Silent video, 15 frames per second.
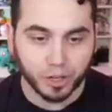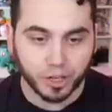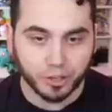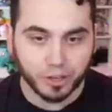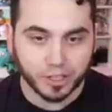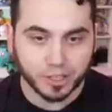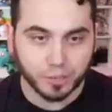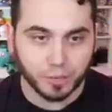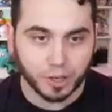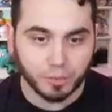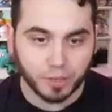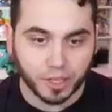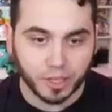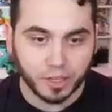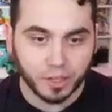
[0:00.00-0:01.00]
underestimate
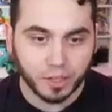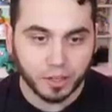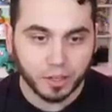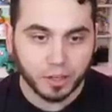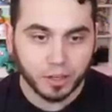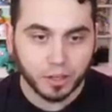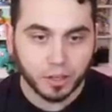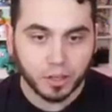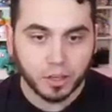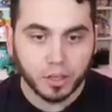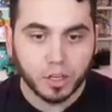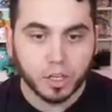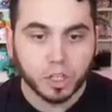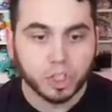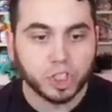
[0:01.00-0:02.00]
me.
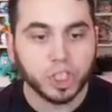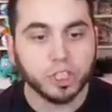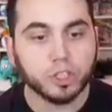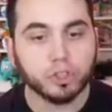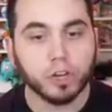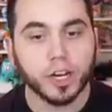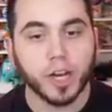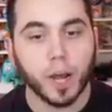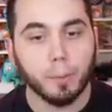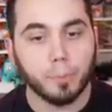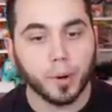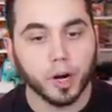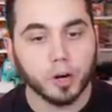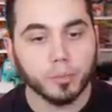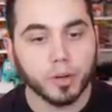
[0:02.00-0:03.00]
She straight up
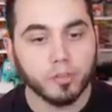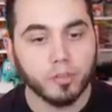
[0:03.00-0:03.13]
burned me